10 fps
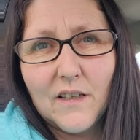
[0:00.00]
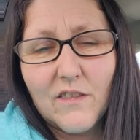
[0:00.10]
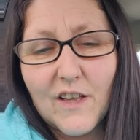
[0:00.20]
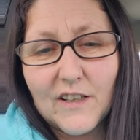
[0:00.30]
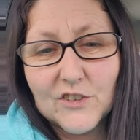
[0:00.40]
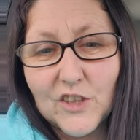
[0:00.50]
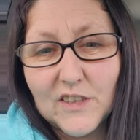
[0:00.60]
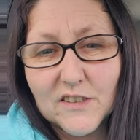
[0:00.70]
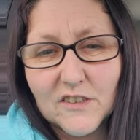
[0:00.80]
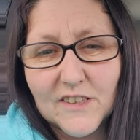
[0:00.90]
that
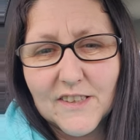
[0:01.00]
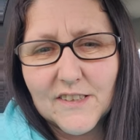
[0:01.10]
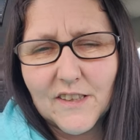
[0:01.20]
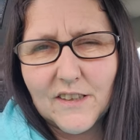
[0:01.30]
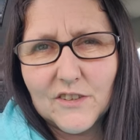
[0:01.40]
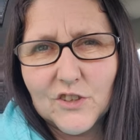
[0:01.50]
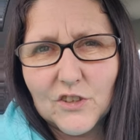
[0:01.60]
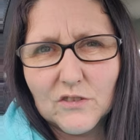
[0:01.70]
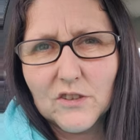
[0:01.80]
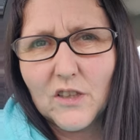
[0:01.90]
she's autistic and she
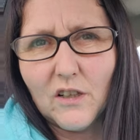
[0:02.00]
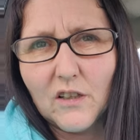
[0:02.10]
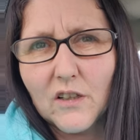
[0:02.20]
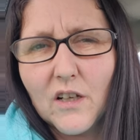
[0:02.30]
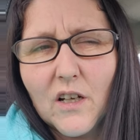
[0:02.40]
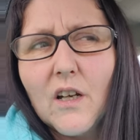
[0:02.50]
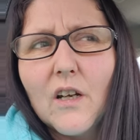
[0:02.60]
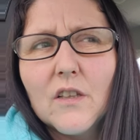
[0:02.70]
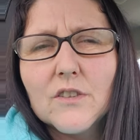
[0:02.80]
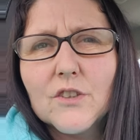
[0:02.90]
don't talk.
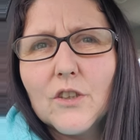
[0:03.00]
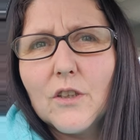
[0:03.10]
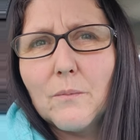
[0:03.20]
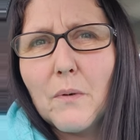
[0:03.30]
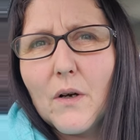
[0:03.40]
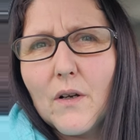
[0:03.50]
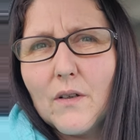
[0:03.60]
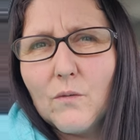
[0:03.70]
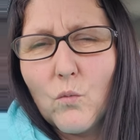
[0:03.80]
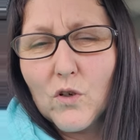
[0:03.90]
So, but
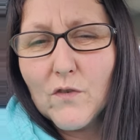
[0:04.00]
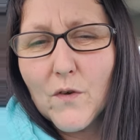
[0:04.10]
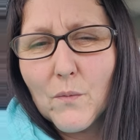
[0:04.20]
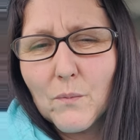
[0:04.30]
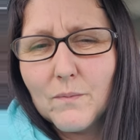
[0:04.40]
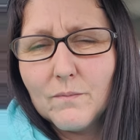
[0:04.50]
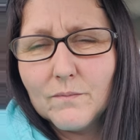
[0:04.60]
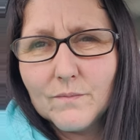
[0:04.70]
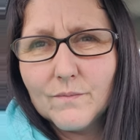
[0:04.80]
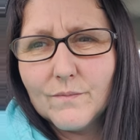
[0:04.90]
one of them,
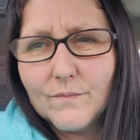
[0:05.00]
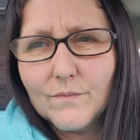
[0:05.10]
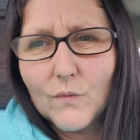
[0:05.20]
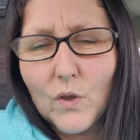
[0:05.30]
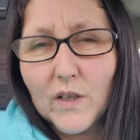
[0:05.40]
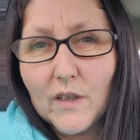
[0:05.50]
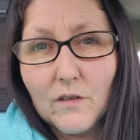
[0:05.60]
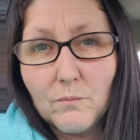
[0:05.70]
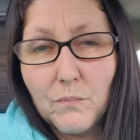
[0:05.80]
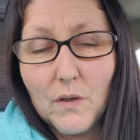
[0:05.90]

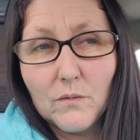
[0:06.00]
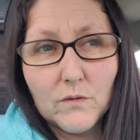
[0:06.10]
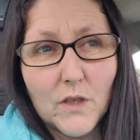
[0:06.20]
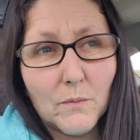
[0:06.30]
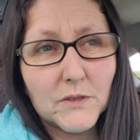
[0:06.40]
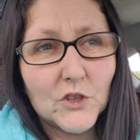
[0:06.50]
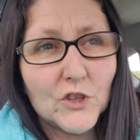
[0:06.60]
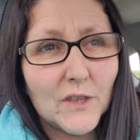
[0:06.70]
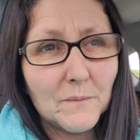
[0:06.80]
the optician